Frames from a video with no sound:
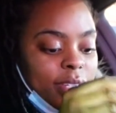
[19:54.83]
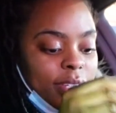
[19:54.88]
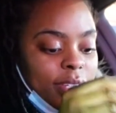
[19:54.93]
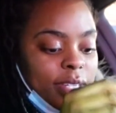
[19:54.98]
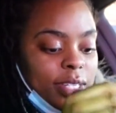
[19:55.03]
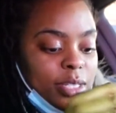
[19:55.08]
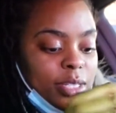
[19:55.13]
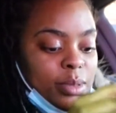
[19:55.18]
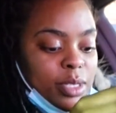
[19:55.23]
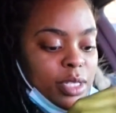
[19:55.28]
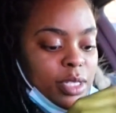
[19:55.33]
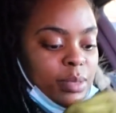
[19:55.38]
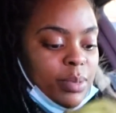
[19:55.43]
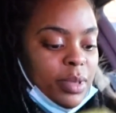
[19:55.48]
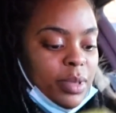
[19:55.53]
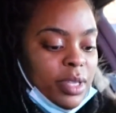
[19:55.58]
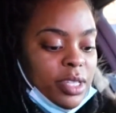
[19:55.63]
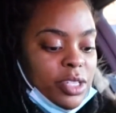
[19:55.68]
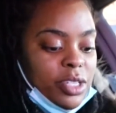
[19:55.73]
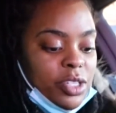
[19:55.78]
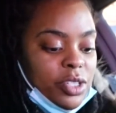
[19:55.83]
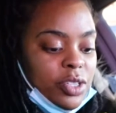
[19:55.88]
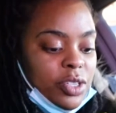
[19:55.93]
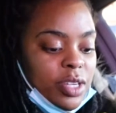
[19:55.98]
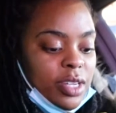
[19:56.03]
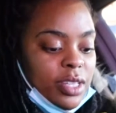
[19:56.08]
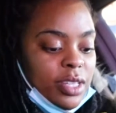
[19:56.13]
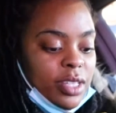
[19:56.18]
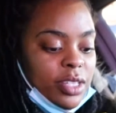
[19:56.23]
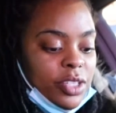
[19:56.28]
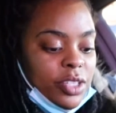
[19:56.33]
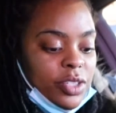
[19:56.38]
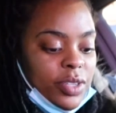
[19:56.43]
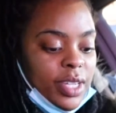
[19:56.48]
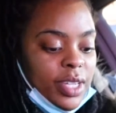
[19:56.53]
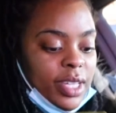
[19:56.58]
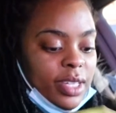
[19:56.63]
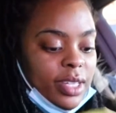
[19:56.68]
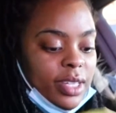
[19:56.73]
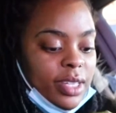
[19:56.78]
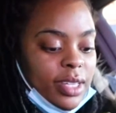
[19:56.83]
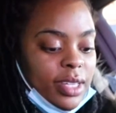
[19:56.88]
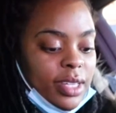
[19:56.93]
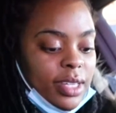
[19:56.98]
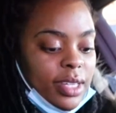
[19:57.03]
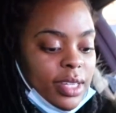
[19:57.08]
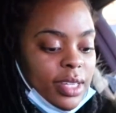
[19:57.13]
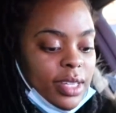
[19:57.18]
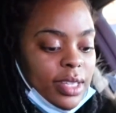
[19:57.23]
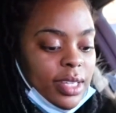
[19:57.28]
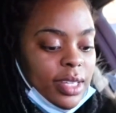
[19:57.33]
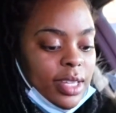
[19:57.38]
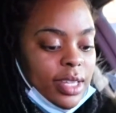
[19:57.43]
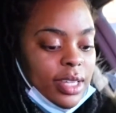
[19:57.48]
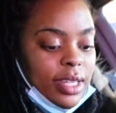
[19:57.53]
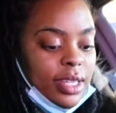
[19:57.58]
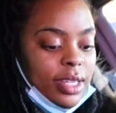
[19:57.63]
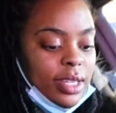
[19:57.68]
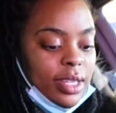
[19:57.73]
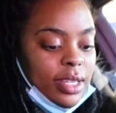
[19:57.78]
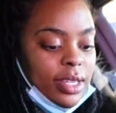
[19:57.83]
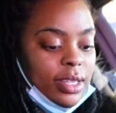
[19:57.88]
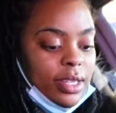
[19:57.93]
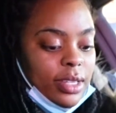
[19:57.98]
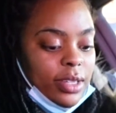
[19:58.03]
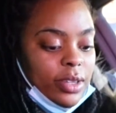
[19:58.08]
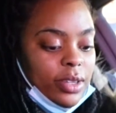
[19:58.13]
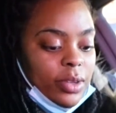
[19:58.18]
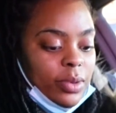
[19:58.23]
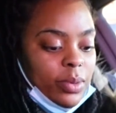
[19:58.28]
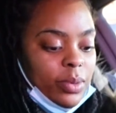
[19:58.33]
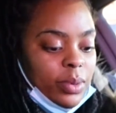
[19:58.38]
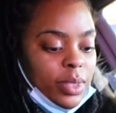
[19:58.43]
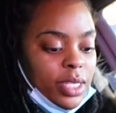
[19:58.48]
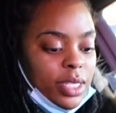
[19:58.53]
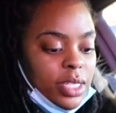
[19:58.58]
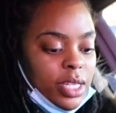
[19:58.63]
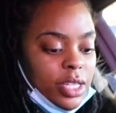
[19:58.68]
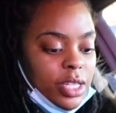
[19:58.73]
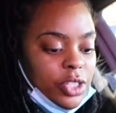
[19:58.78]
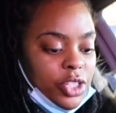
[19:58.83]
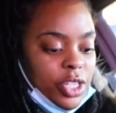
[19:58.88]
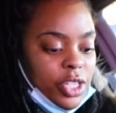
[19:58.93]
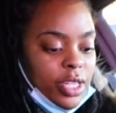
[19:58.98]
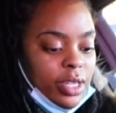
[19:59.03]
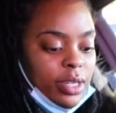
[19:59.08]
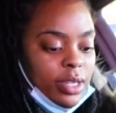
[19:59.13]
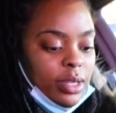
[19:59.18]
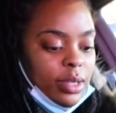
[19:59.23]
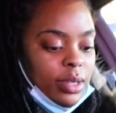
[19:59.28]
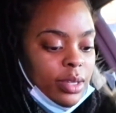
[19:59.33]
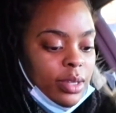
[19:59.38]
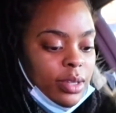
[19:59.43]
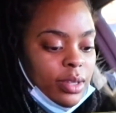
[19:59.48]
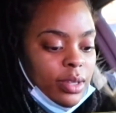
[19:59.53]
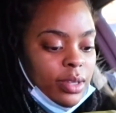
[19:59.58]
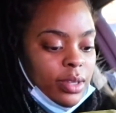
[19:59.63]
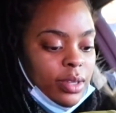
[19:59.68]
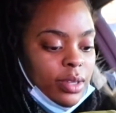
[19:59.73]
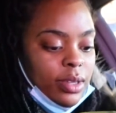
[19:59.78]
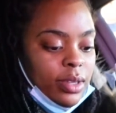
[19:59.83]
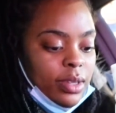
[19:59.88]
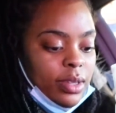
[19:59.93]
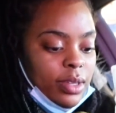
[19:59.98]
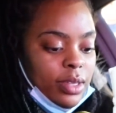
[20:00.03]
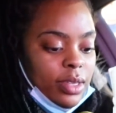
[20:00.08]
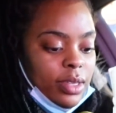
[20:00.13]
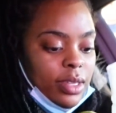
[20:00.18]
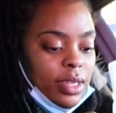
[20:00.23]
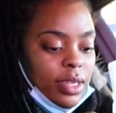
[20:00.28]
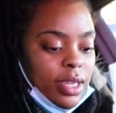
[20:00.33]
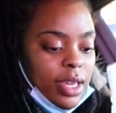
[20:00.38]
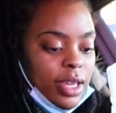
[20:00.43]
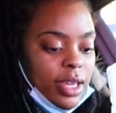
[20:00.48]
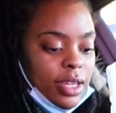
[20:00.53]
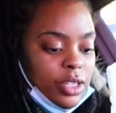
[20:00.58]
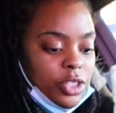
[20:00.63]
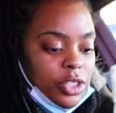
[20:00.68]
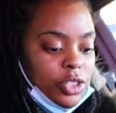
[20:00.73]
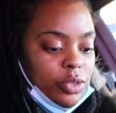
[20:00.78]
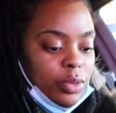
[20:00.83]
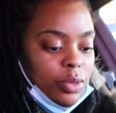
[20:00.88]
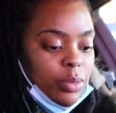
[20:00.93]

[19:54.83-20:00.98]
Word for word: You're supposed to put the straw in the drink, and then you're only touching the actual